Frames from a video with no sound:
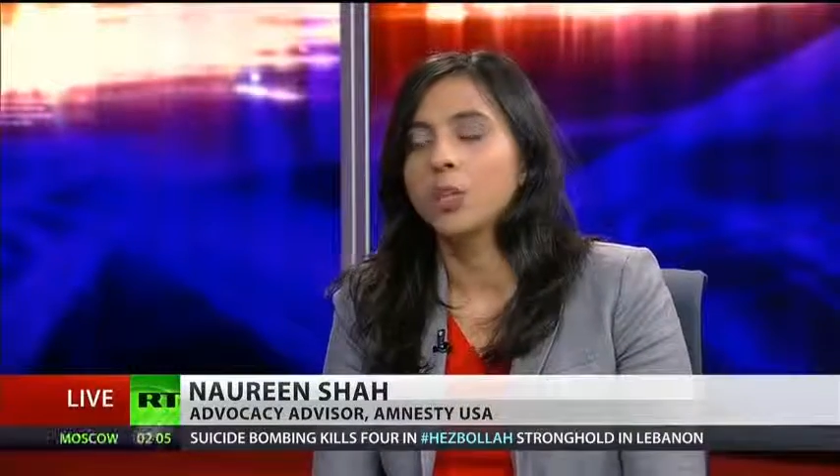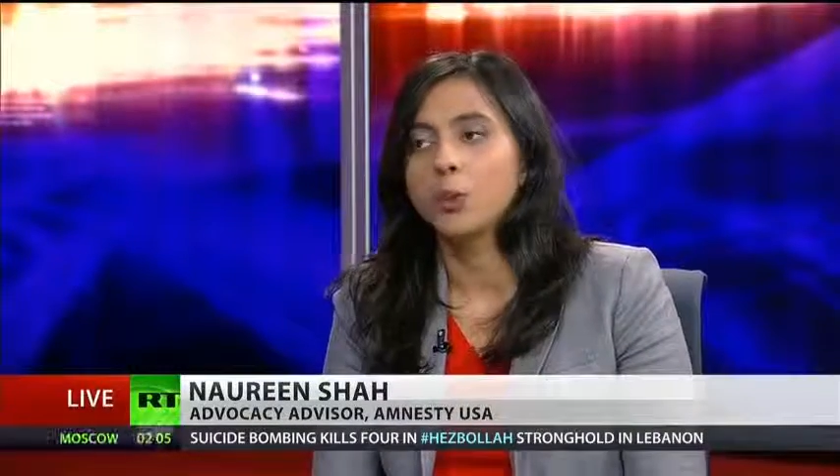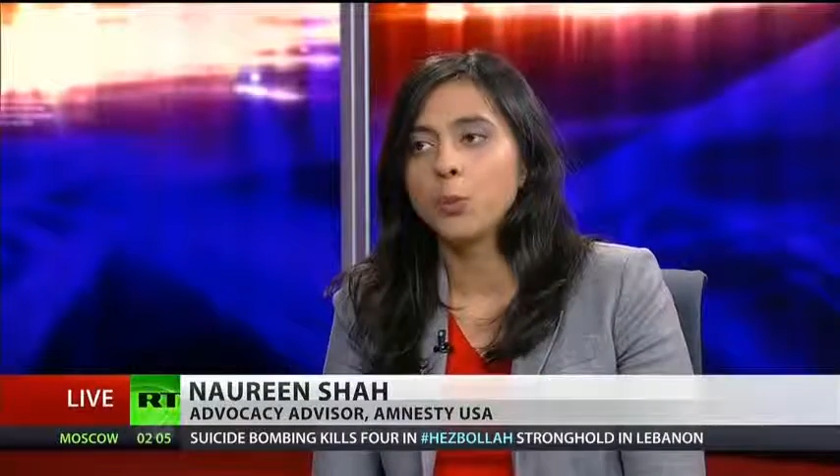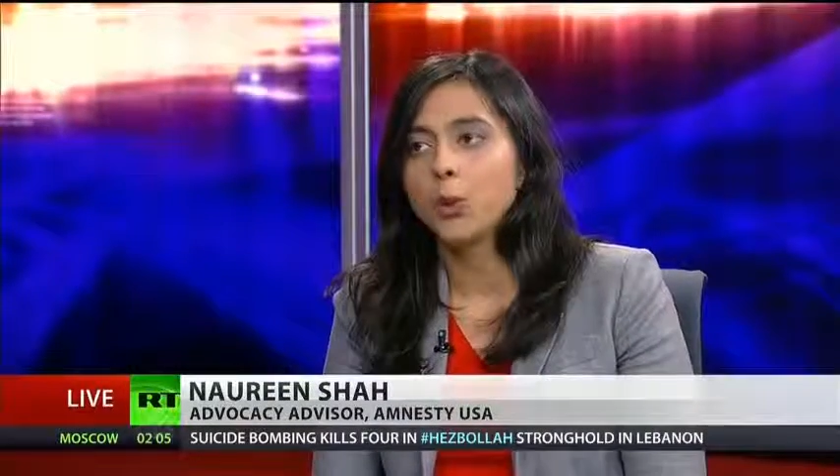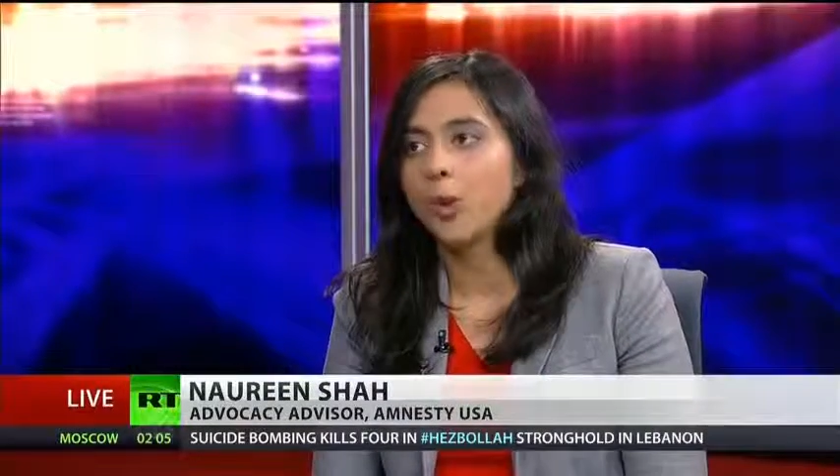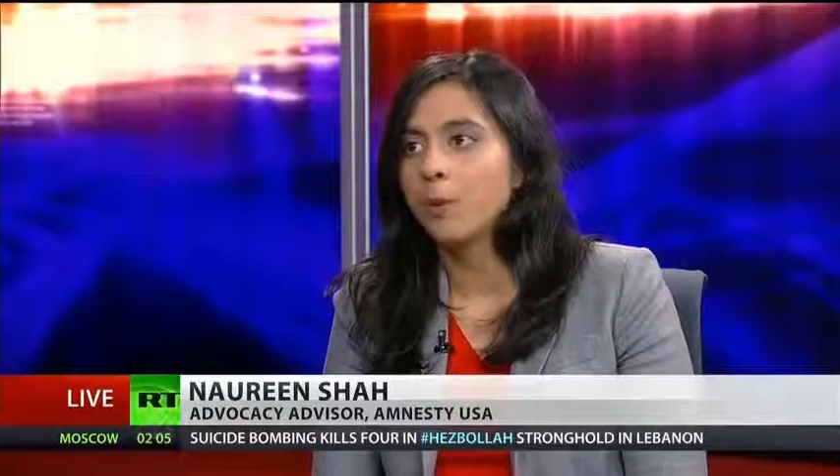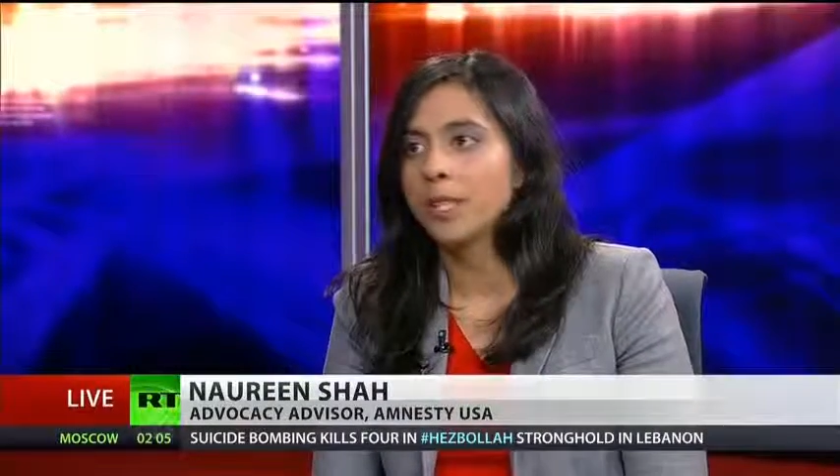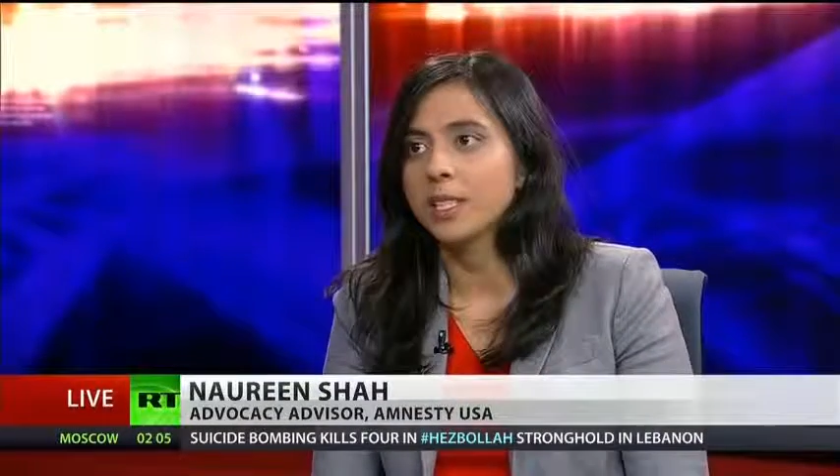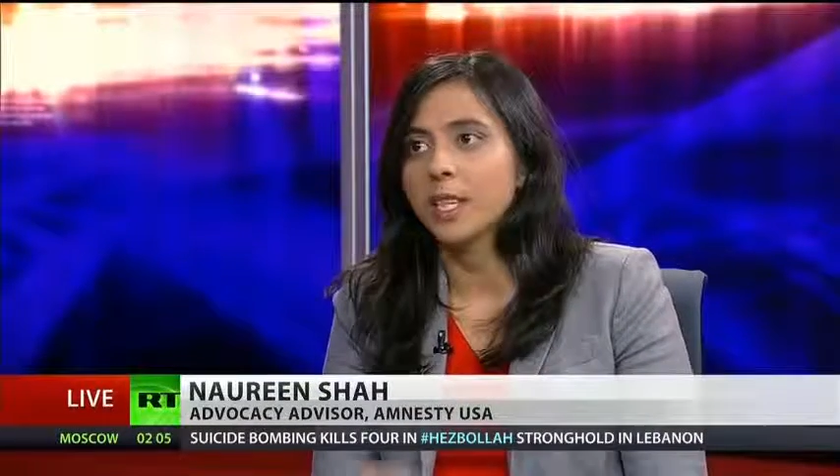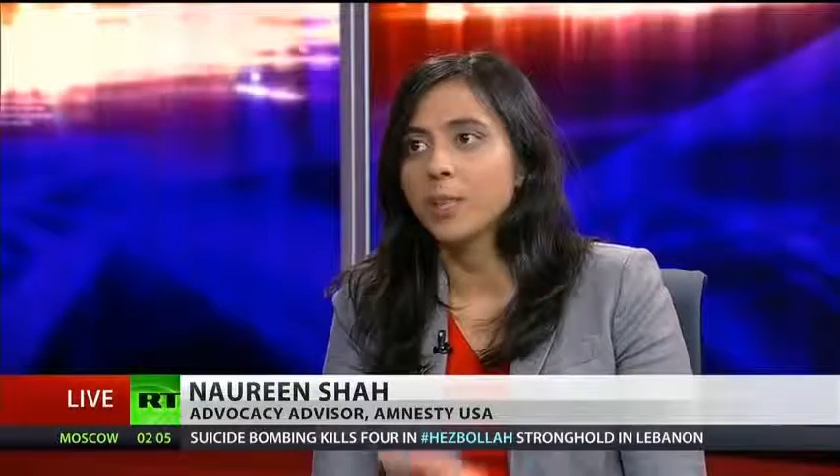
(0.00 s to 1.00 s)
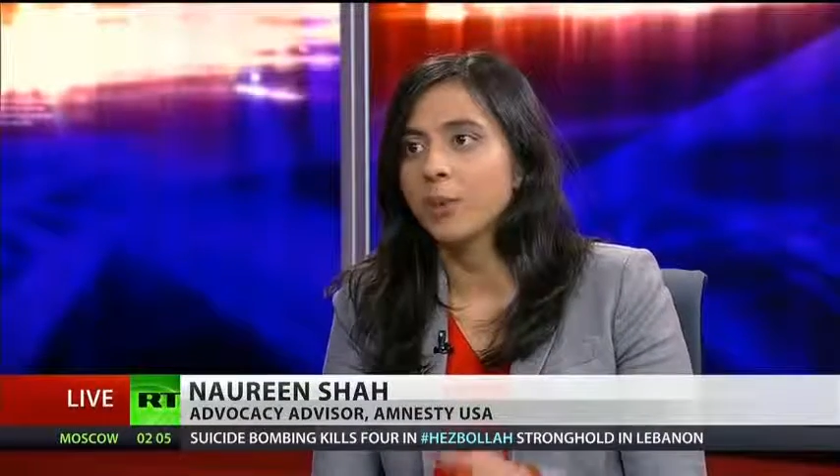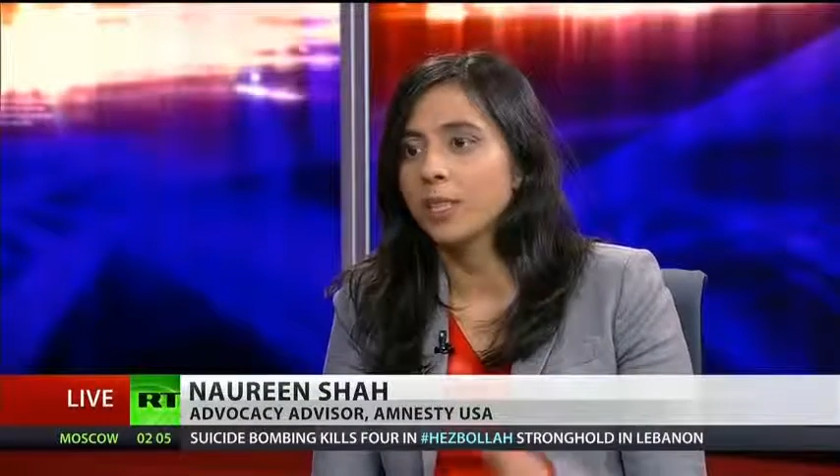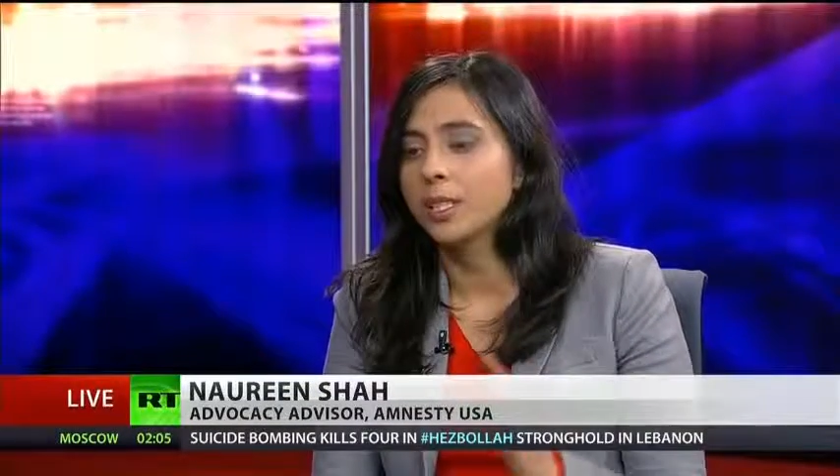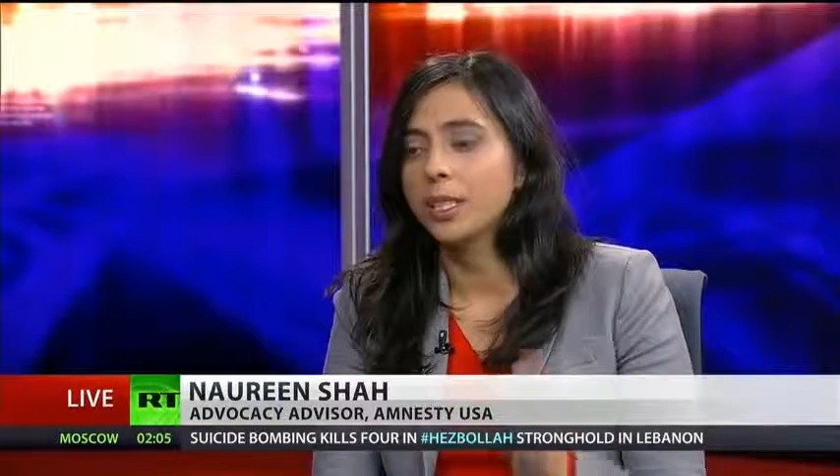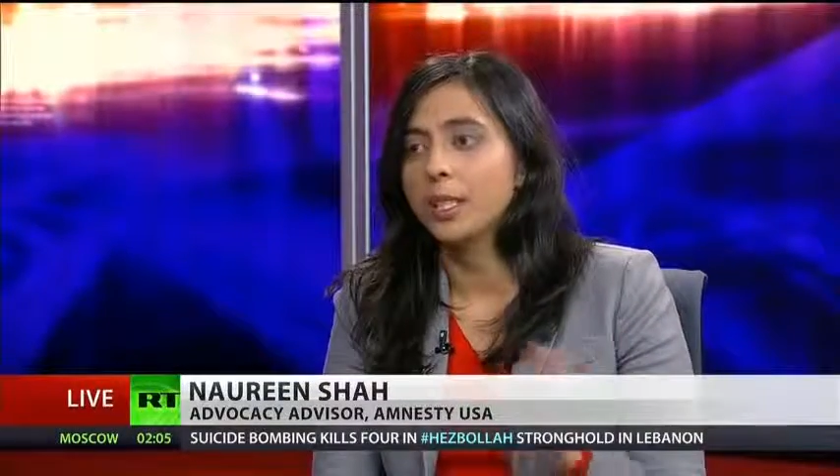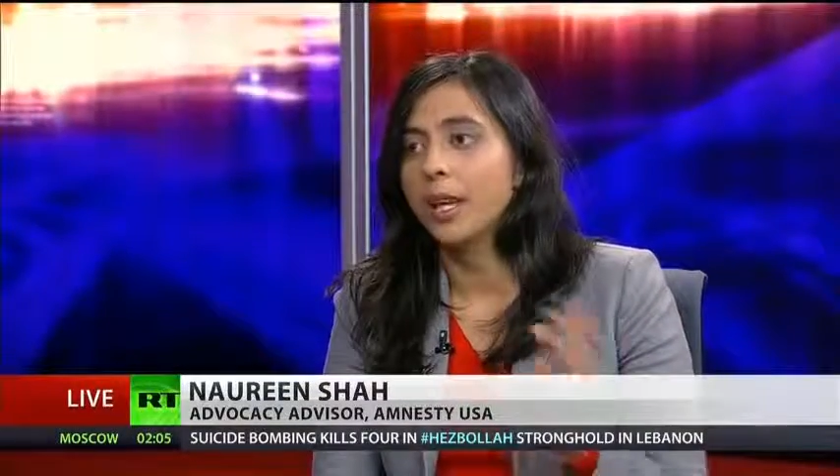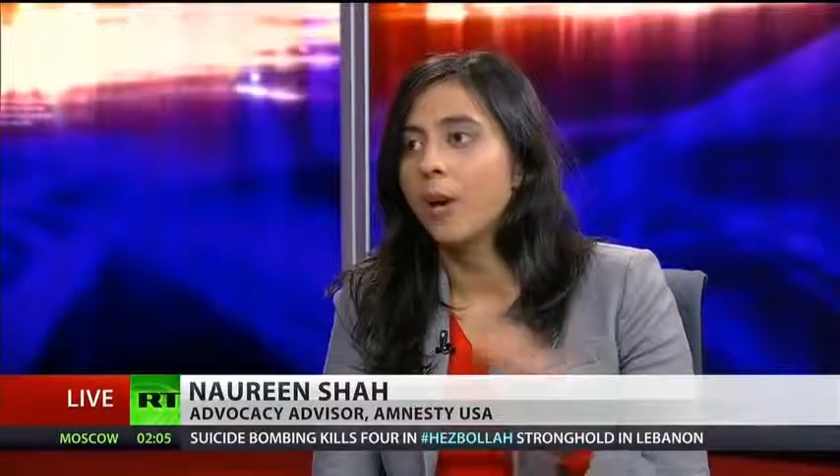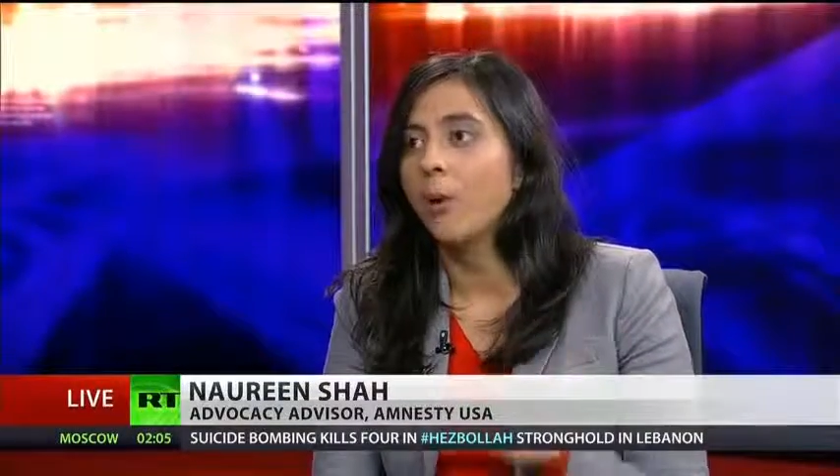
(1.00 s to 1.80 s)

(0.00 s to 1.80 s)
to a program that's setting a precedent not